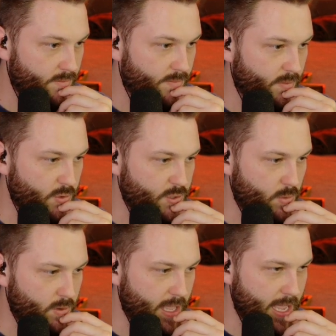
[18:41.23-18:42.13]

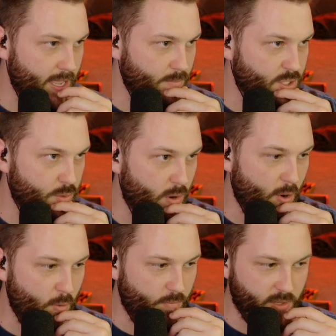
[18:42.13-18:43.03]
virtual cam to
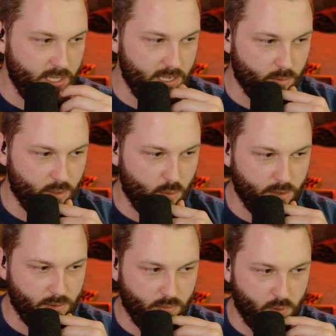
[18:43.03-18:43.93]
hopefully
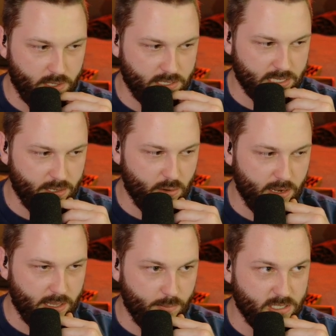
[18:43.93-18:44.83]
record your voice. Can you go ahead
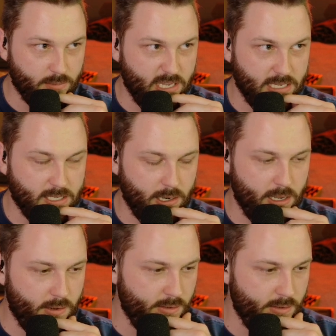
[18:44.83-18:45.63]
and give me some test audio?